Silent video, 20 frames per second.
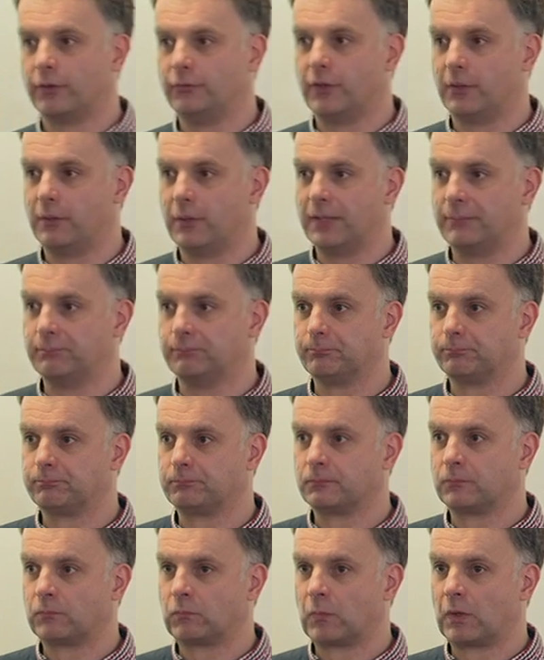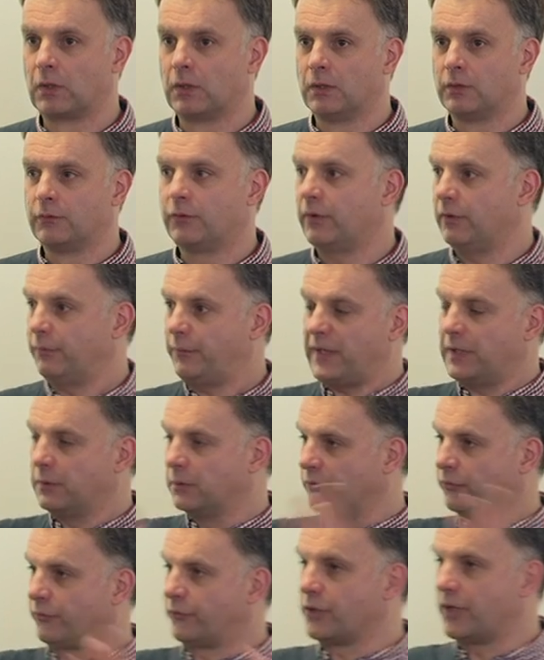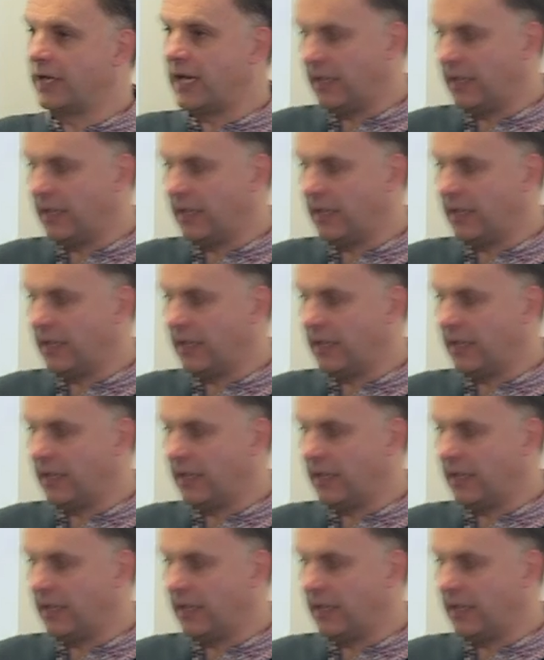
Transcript: do it. So if anyone's done